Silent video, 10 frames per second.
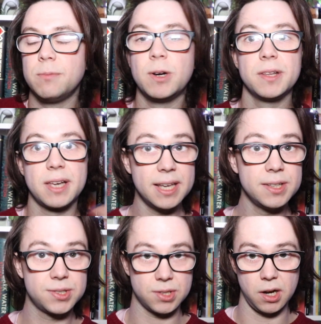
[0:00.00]
And when the
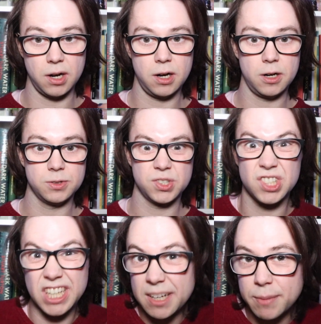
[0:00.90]
kids are
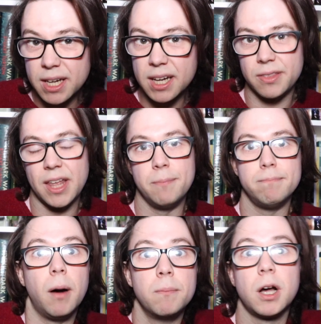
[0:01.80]
scheming and then
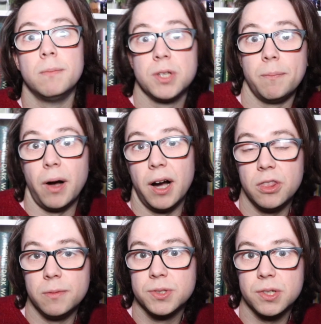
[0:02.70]
mum comes up
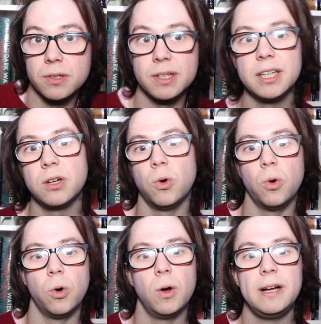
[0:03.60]
behind them suddenly,
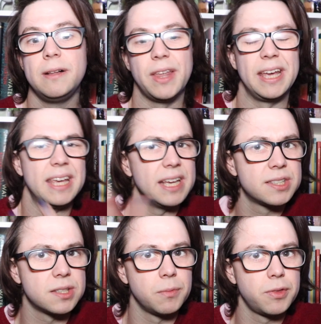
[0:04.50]
or they hear
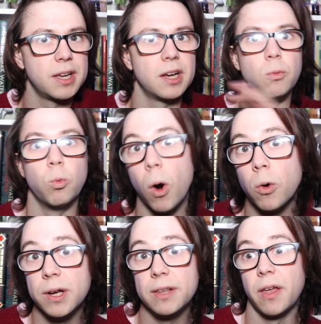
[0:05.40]
something and
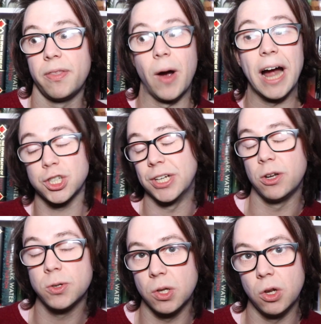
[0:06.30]
worry that they're actually
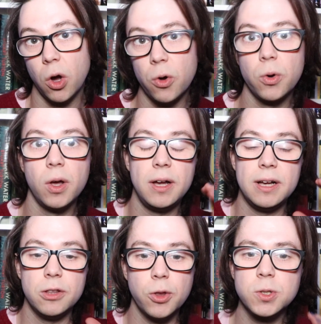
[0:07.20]
not alone,
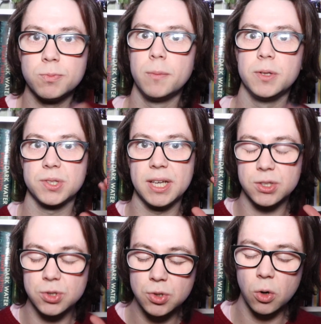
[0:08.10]
those moments
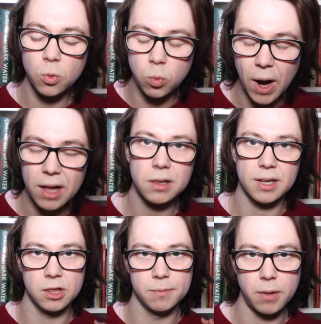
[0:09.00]
hit so well
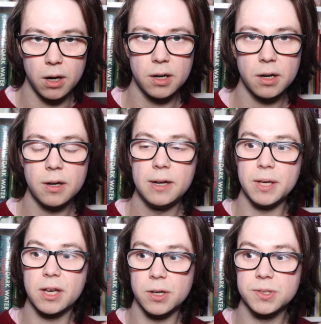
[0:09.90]
in the manga
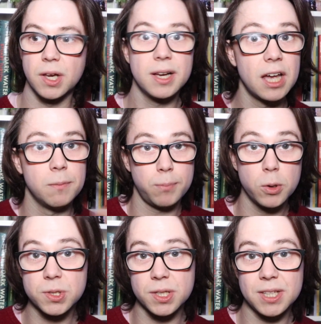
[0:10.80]
because, again,
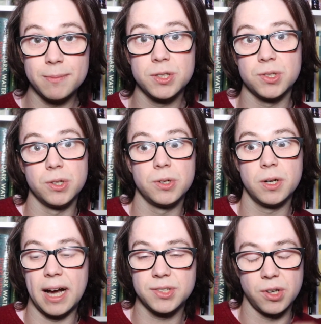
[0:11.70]
Posuka Demizu,
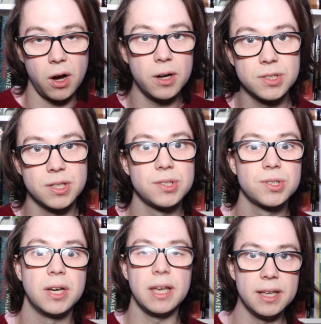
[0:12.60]
as an
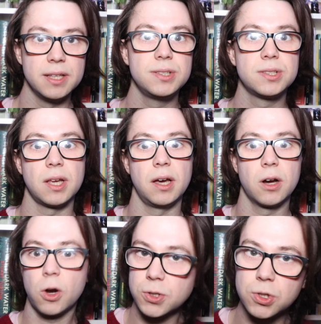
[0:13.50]
artist, is
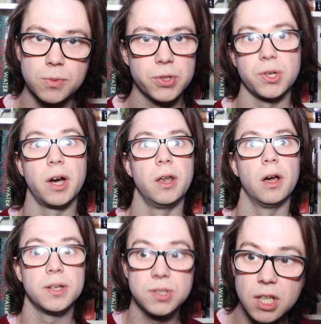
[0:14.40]
a costume
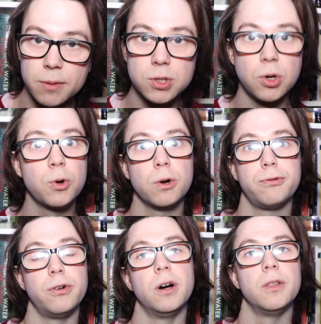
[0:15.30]
designer, a
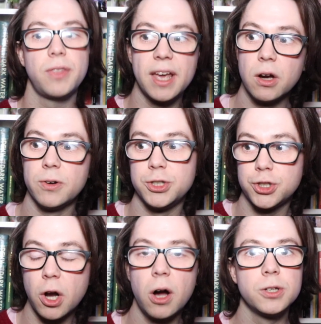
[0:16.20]
cinematographer. They are in
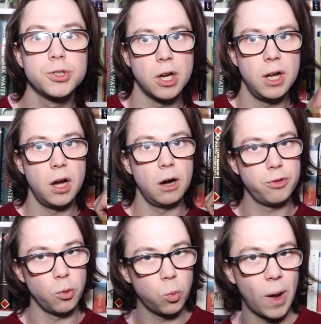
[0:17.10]
charge of
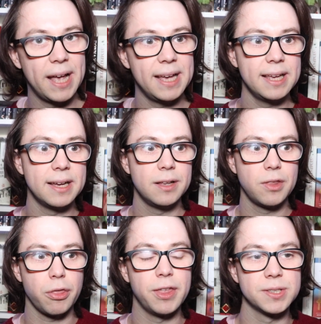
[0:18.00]
the way
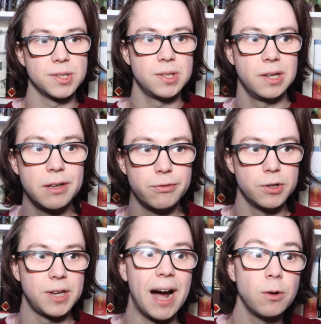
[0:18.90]
that things are
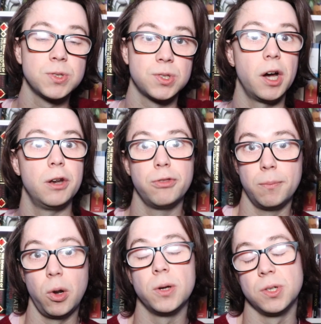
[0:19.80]
delivered outside of the
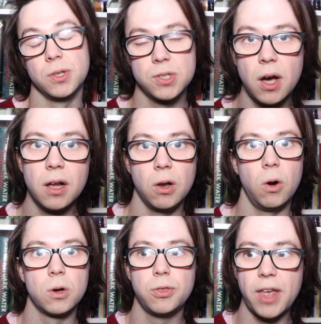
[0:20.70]
plot and the
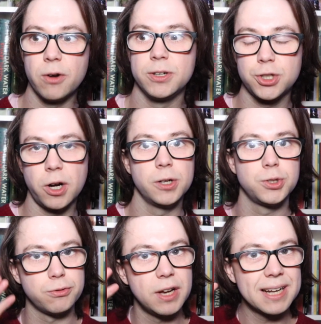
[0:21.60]
dialogue. They are in
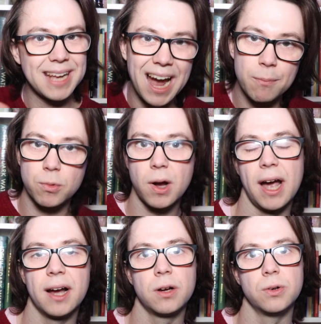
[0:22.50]
charge of camera
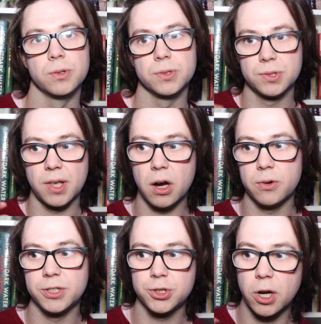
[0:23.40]
angles. They
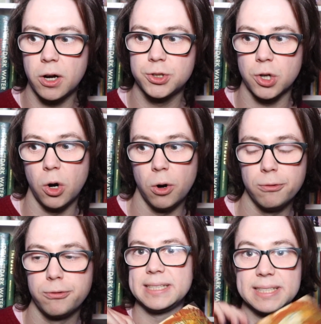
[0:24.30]
are in charge
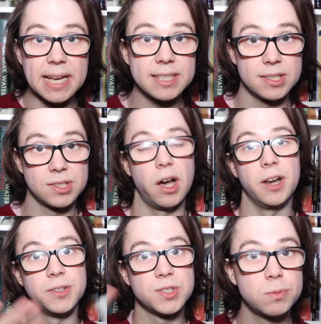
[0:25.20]
of set
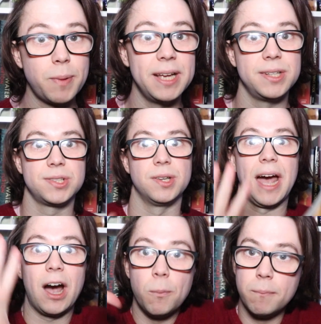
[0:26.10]
design and space and
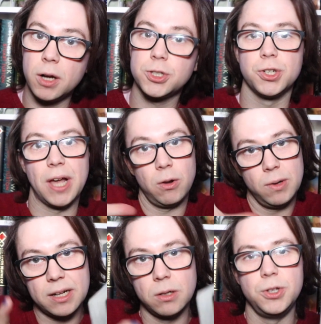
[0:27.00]
how much and how
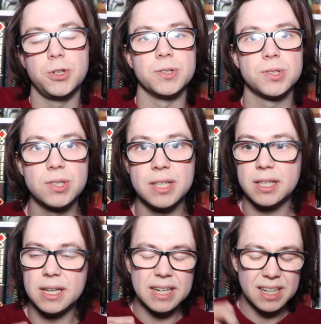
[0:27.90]
little you can
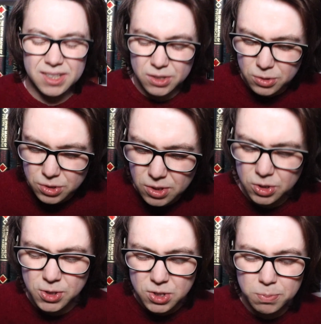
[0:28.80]
see, and they do
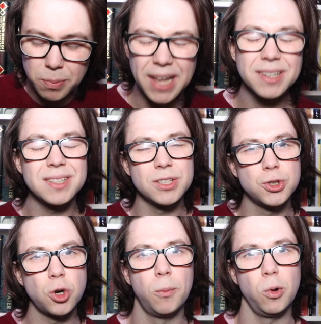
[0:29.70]
such a splendid
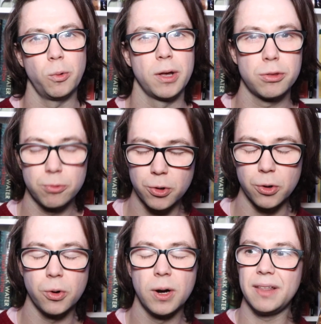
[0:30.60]
job all the way
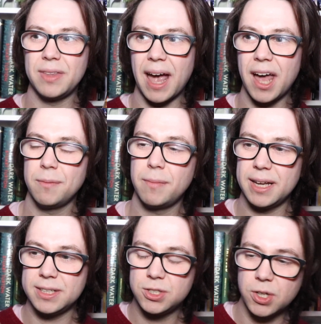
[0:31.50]
through. And the
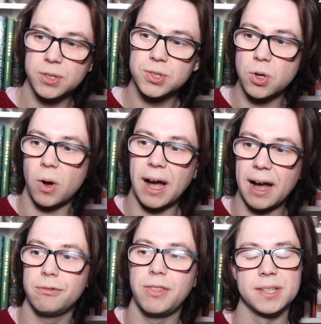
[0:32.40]
anime does not
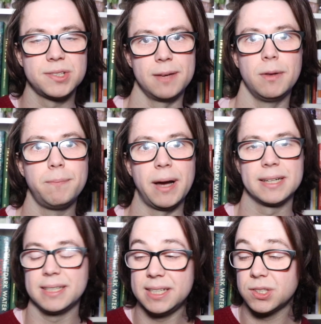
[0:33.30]
have that same
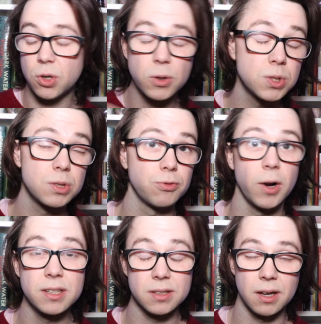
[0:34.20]
impact. It is not as
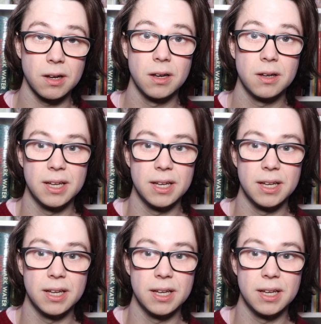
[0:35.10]
frightening.